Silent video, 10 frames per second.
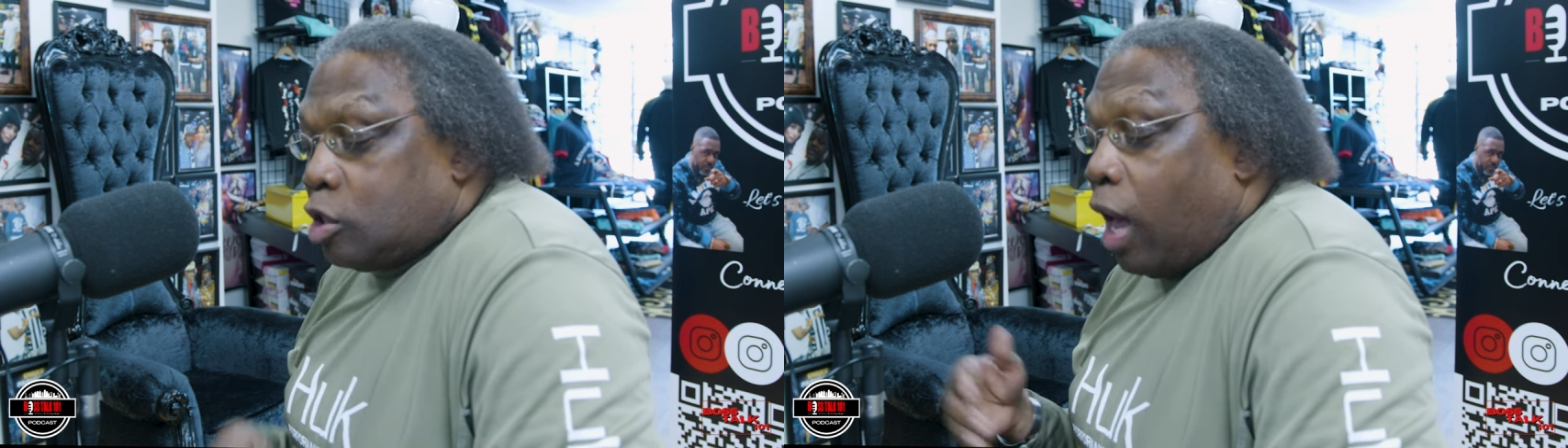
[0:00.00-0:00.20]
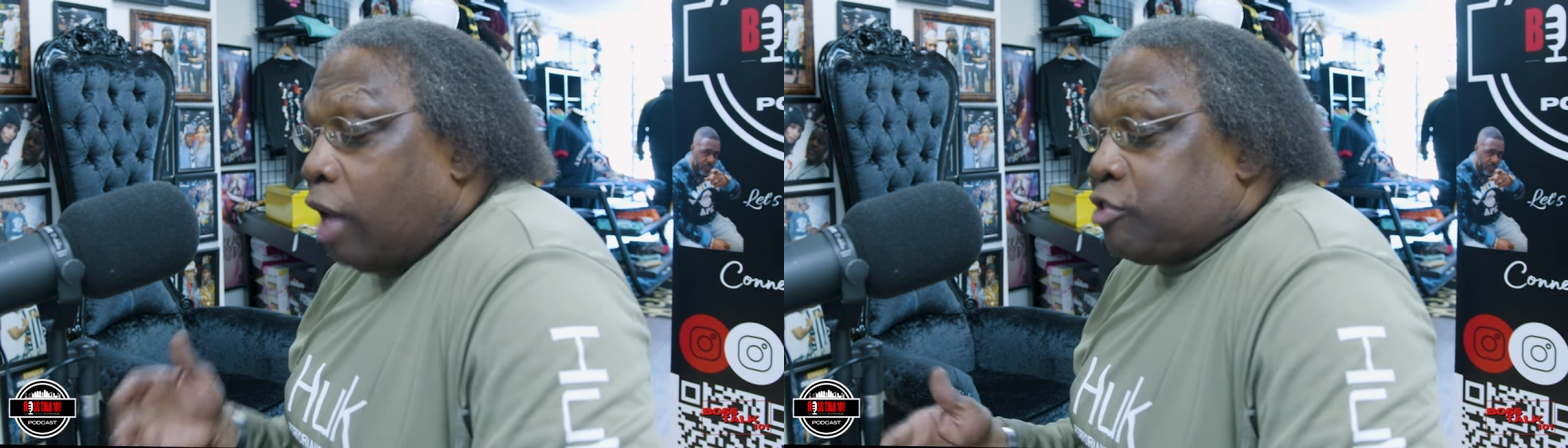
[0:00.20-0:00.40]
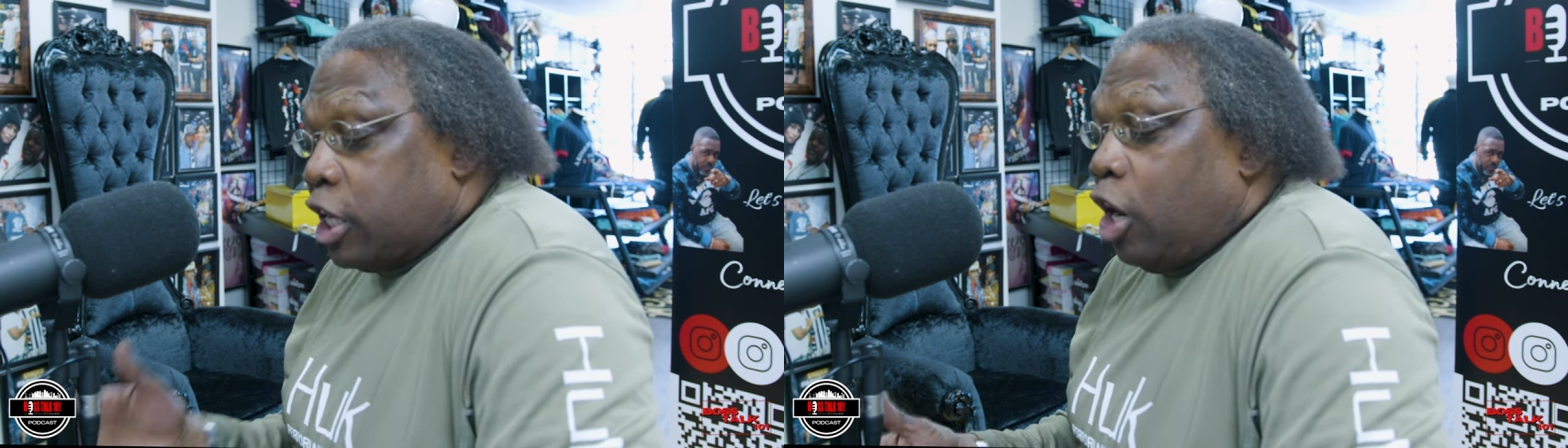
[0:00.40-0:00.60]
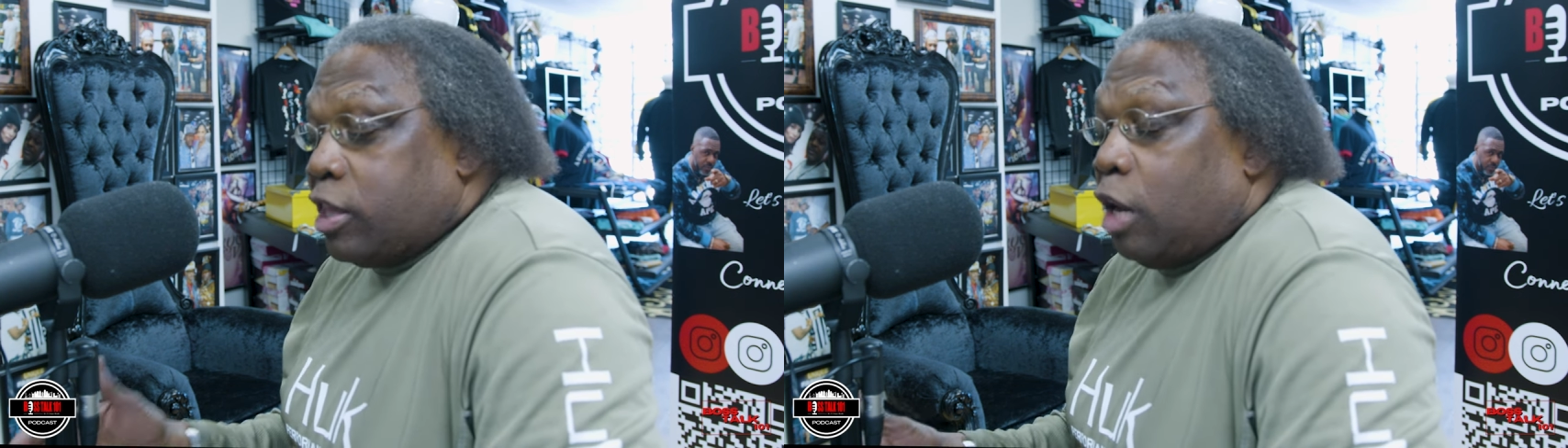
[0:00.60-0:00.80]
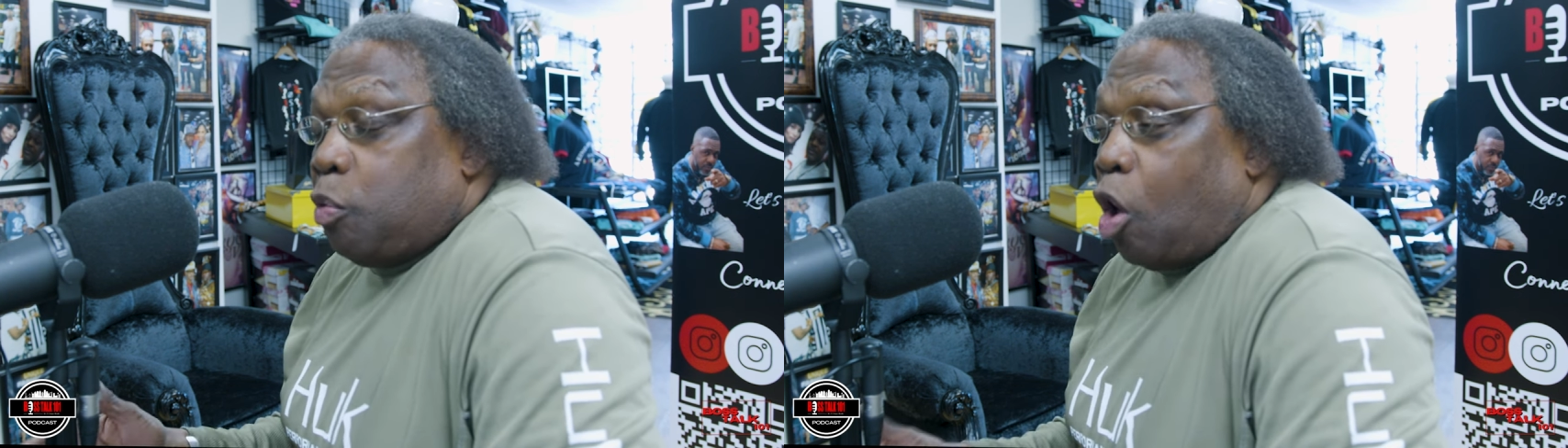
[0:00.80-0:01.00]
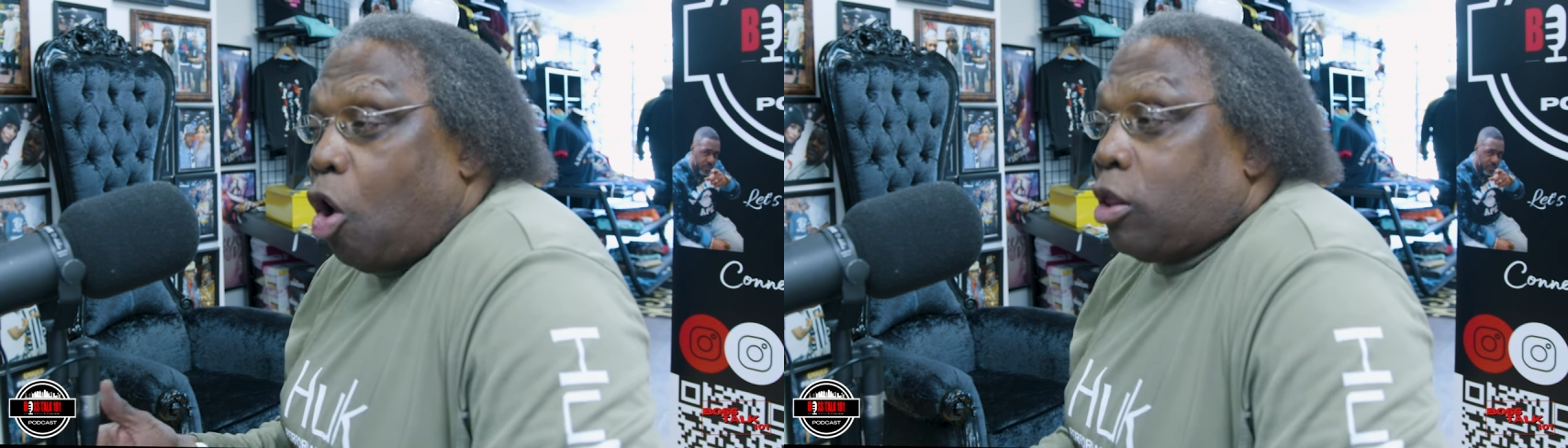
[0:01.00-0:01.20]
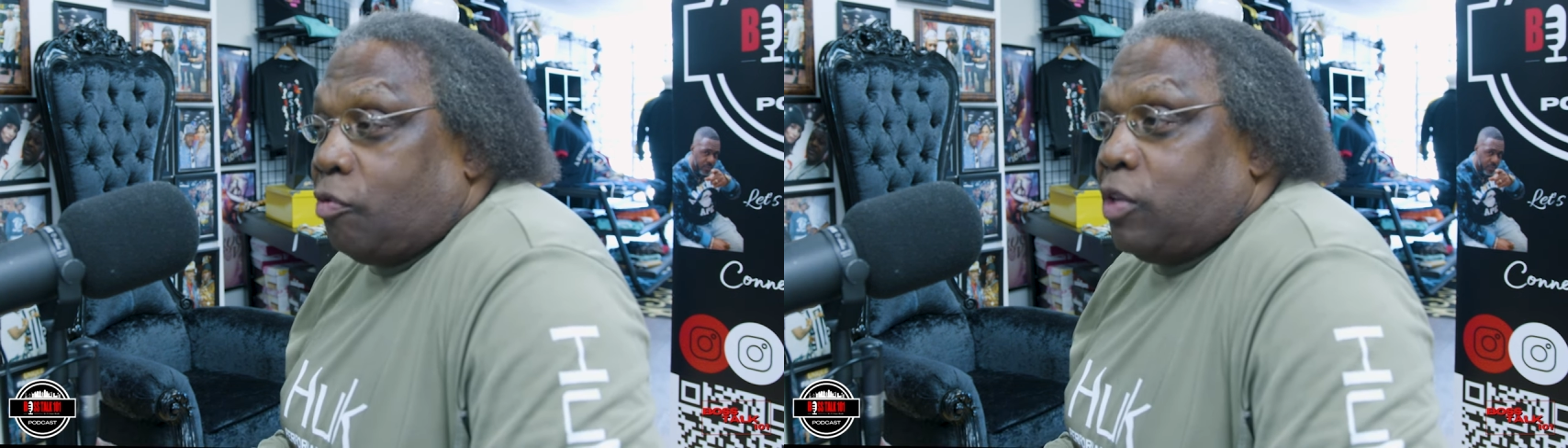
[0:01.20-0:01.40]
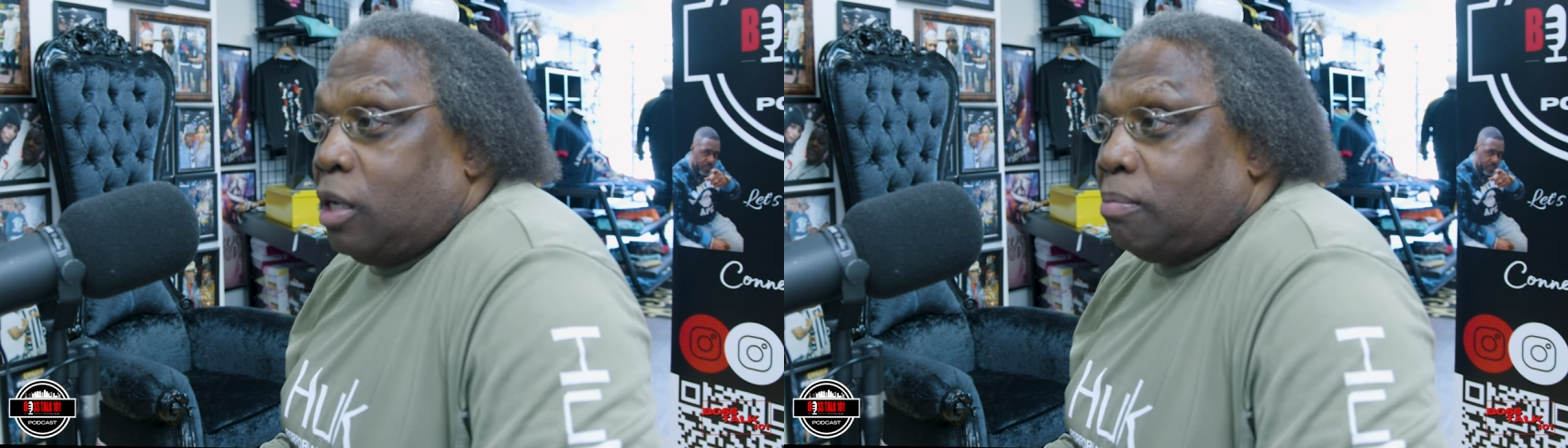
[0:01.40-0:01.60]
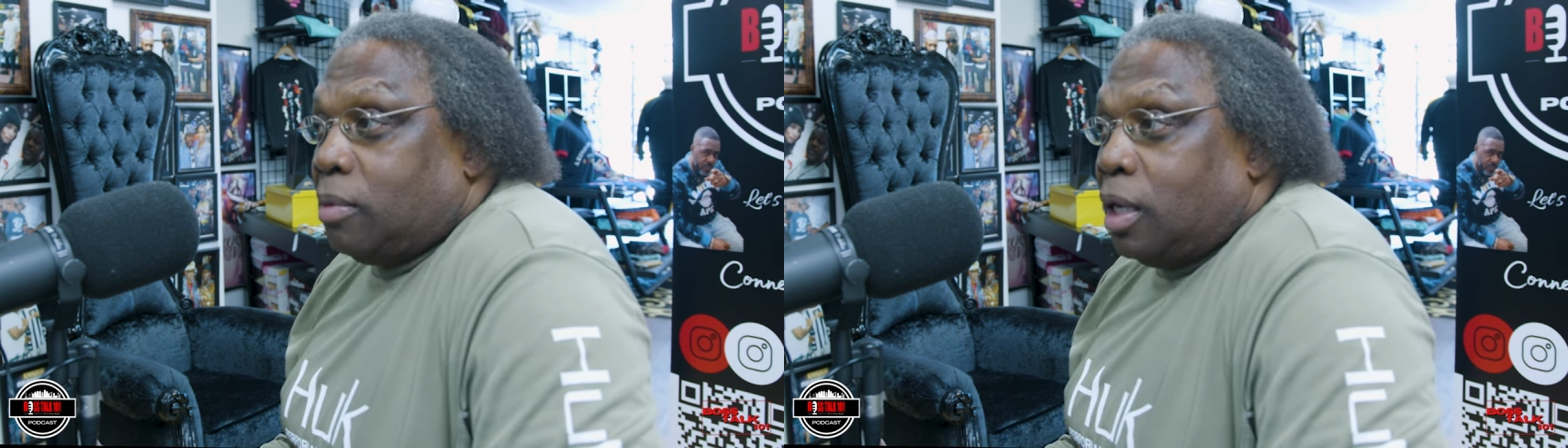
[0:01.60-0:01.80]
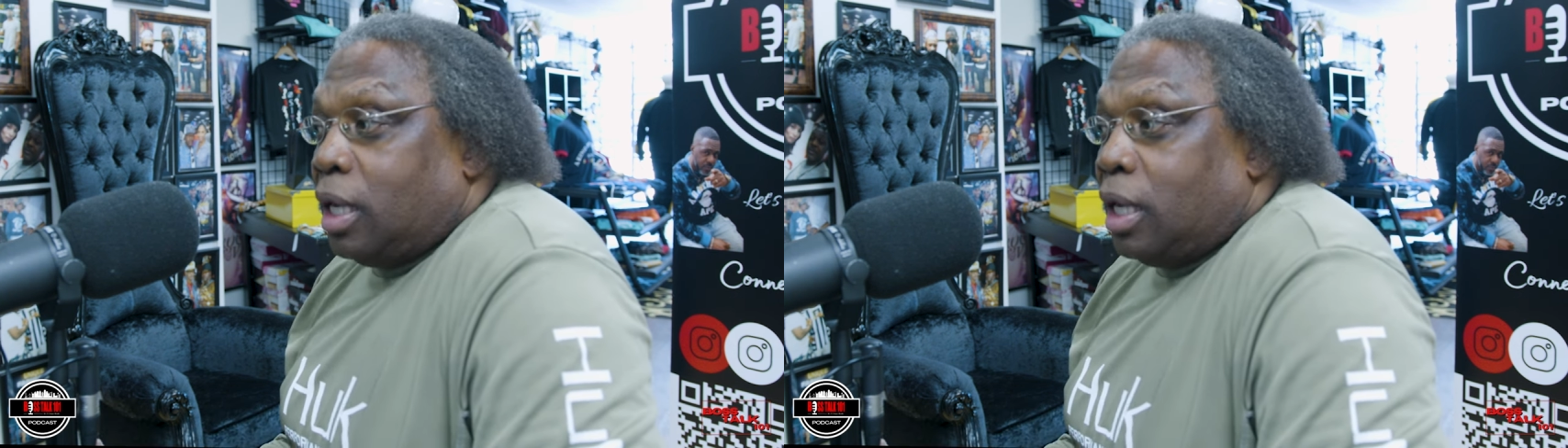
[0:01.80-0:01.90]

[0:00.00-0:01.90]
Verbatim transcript: So I've shared that with all of them,